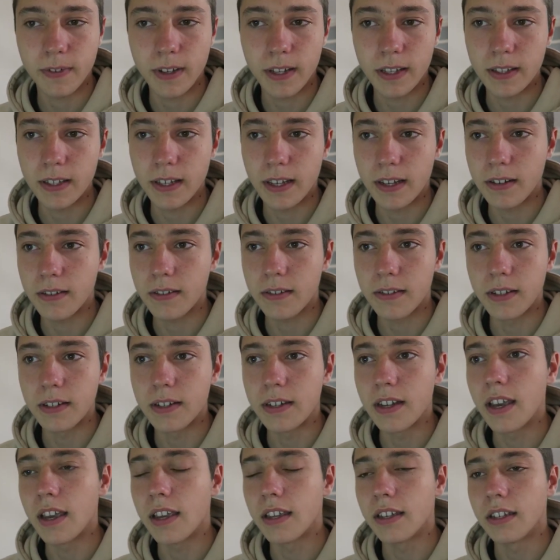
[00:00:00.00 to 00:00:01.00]
At the end of the
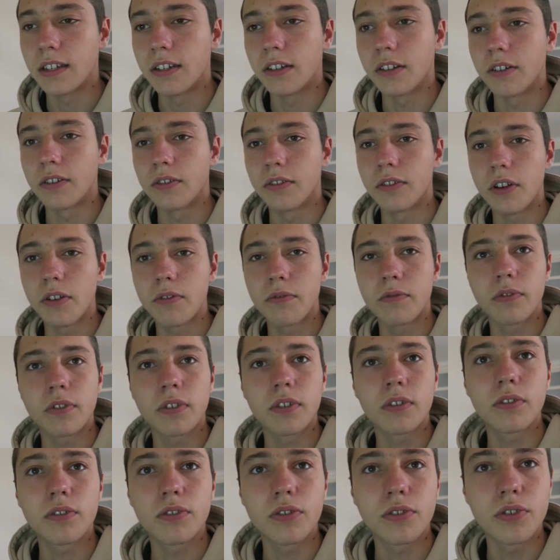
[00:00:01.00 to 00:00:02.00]
day, you know,
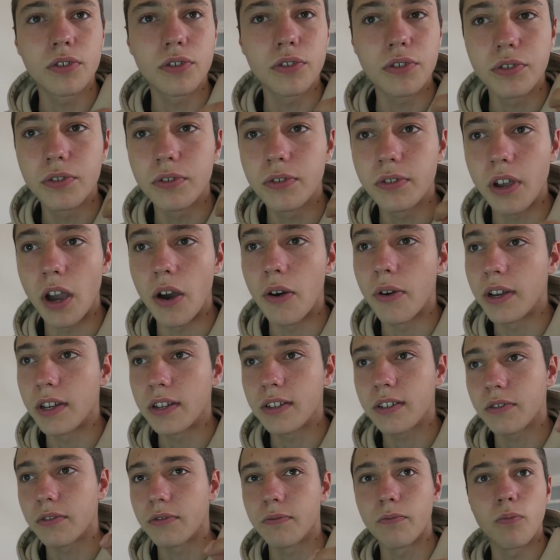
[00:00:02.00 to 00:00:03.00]
don't go
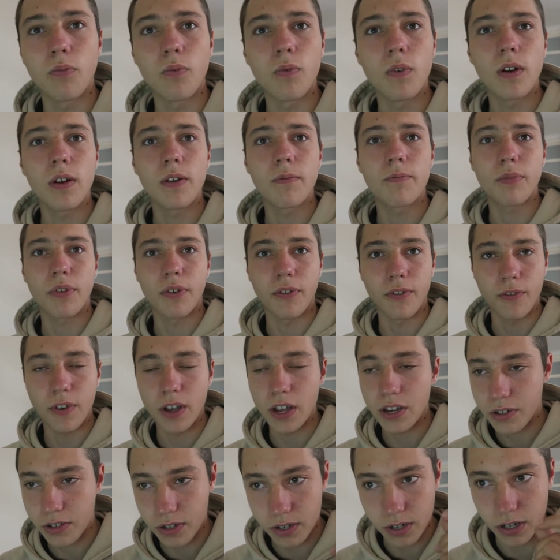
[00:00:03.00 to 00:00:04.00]
into a
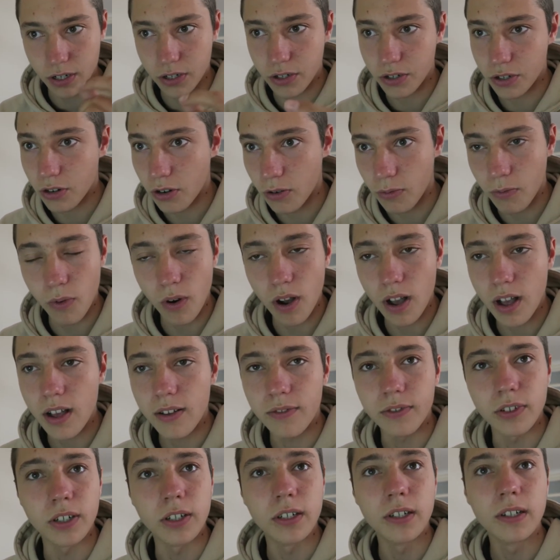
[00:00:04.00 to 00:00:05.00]
profession, a job,
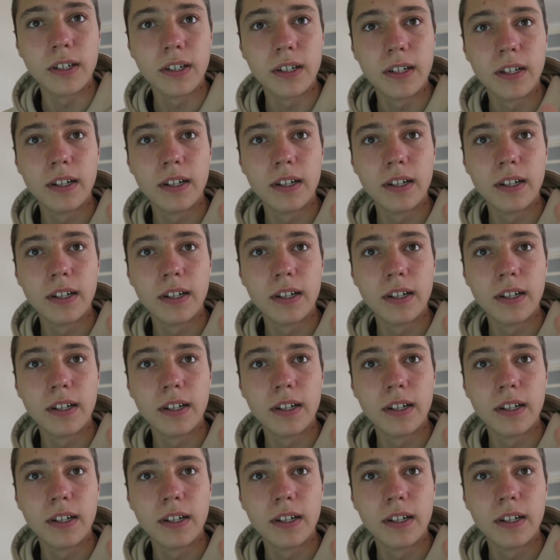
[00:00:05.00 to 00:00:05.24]
whatever,